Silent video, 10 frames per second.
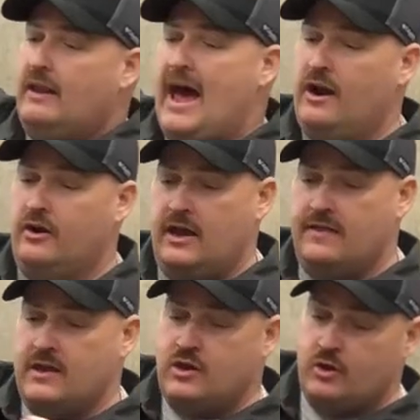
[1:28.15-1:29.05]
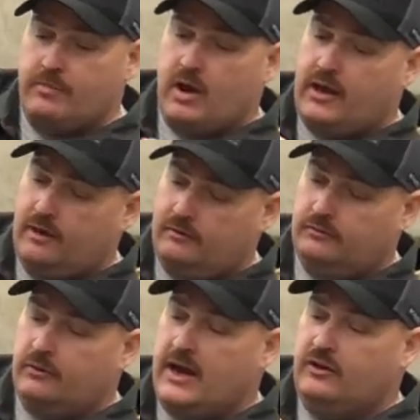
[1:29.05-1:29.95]
Hayton stresses the importance
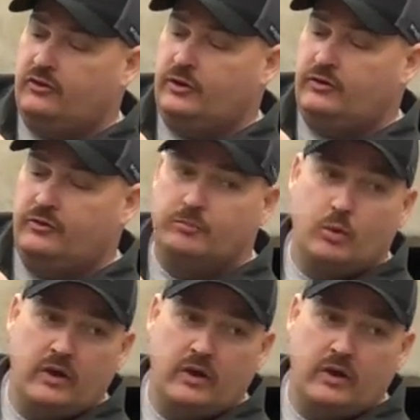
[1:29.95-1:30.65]
of Tower 1, saying